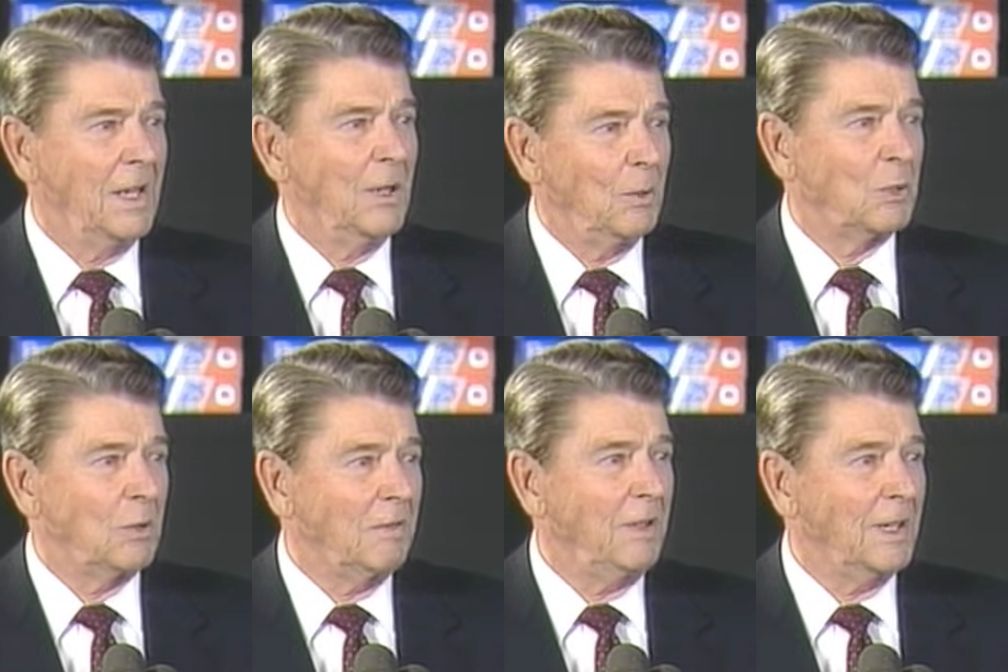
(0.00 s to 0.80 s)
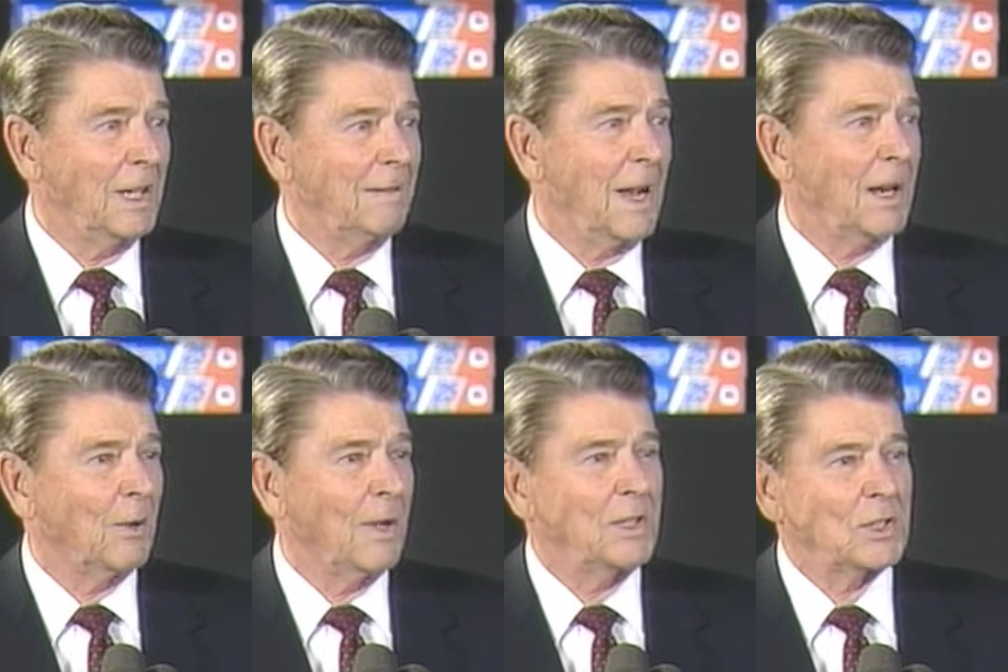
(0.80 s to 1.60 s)
which reveal they've got a
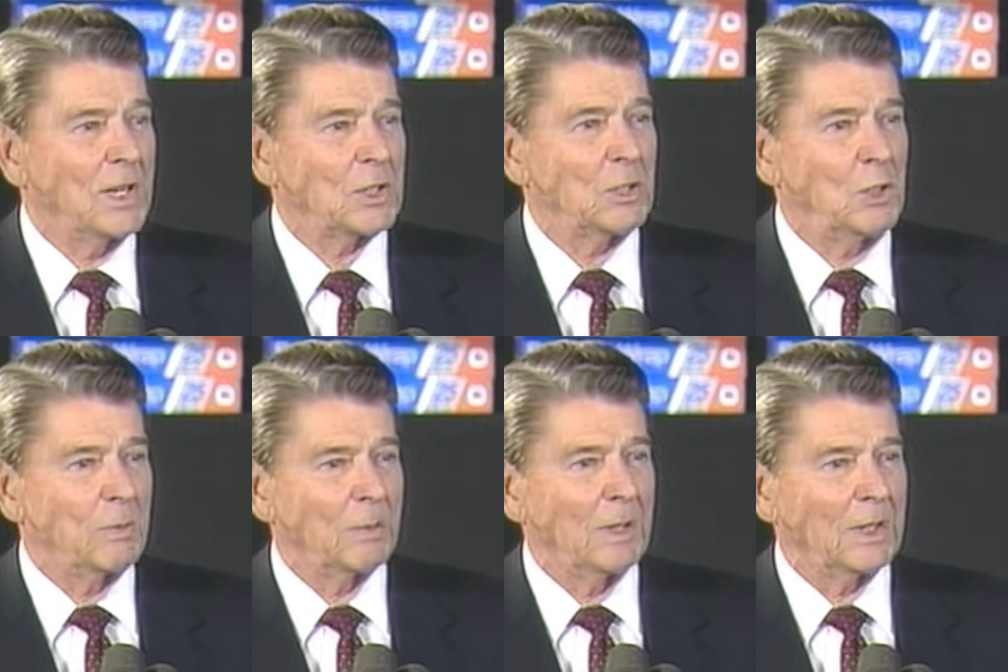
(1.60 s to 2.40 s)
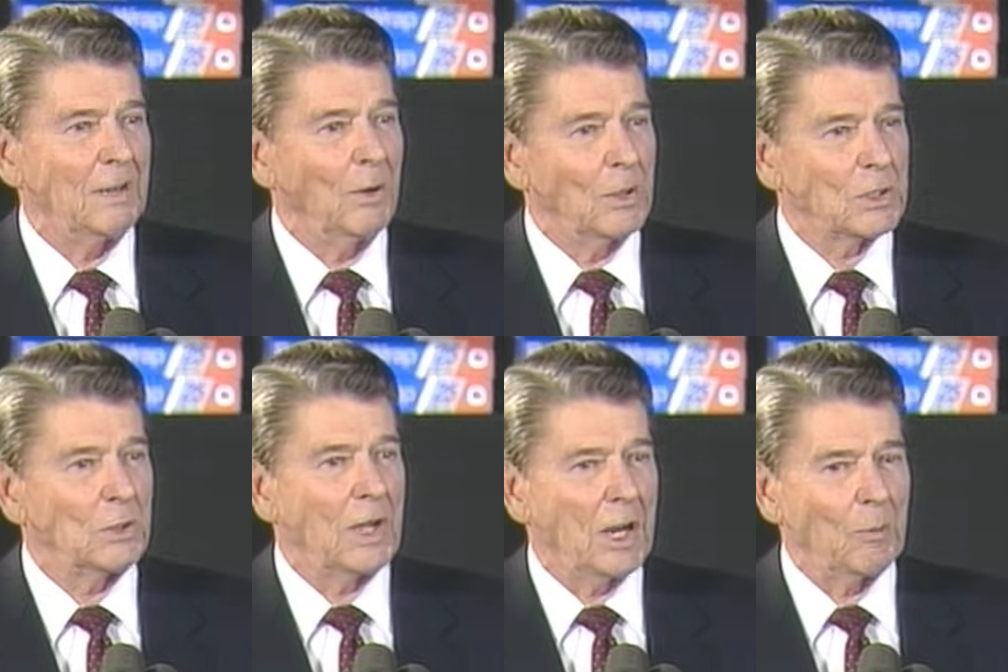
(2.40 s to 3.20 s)
great sense of humor, but they've also
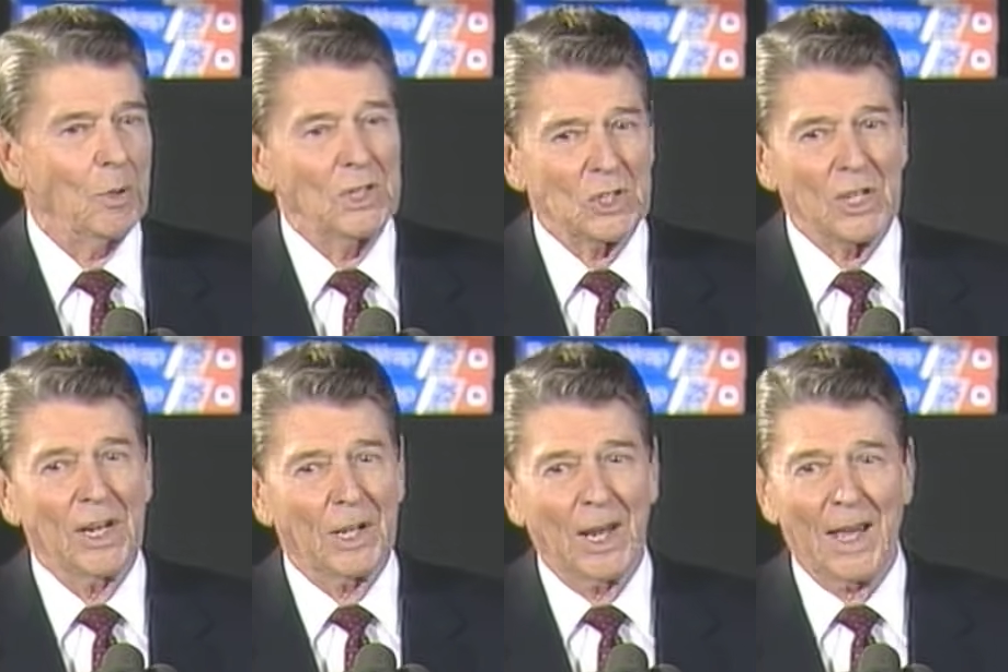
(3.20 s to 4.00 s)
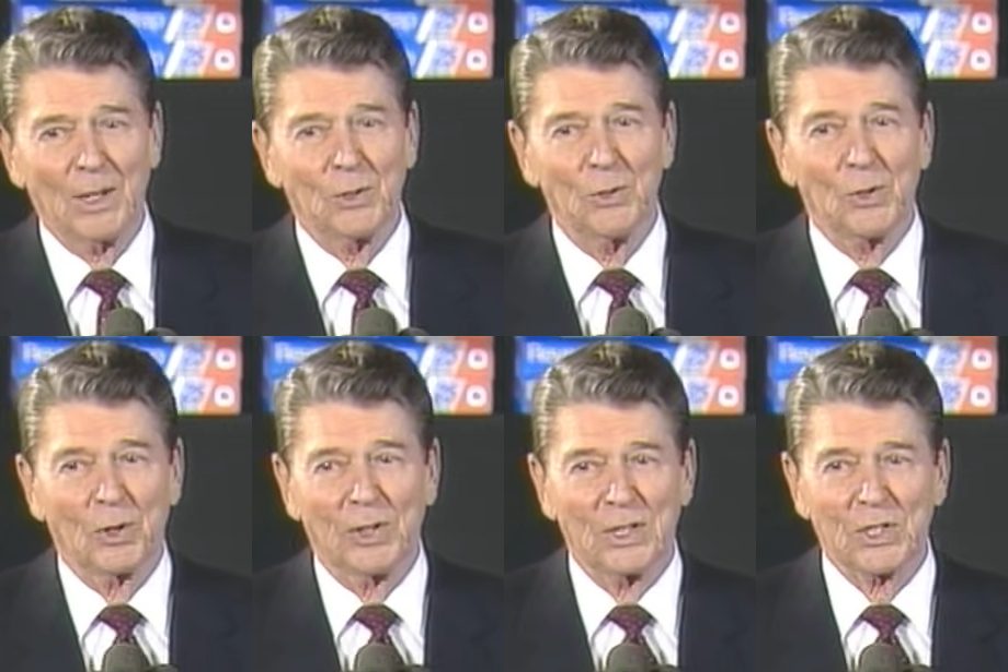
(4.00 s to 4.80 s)
got a pretty cynical attitude
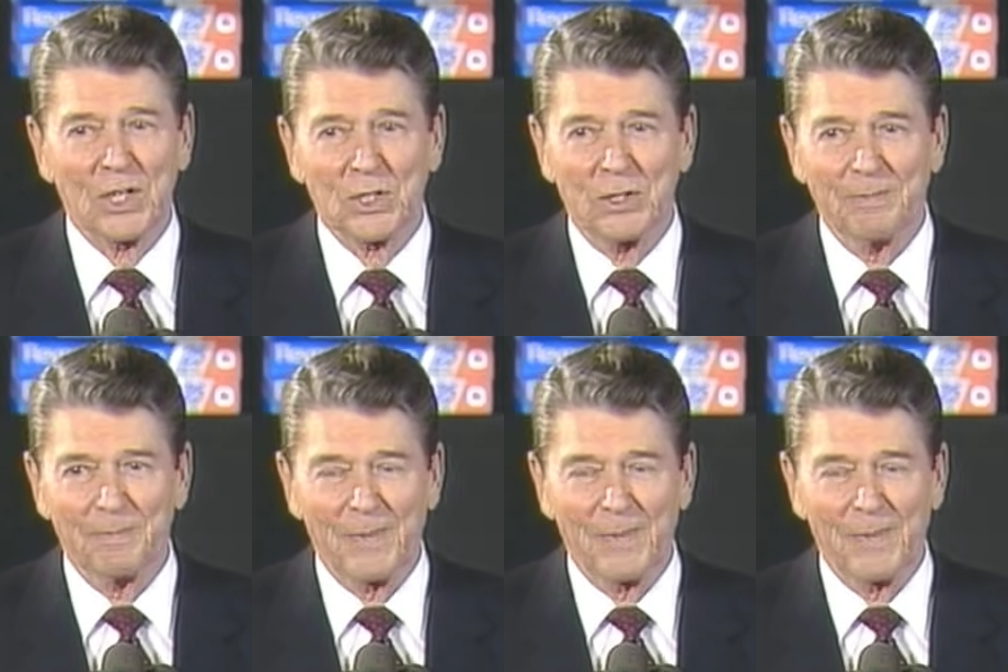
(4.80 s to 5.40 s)
toward their system.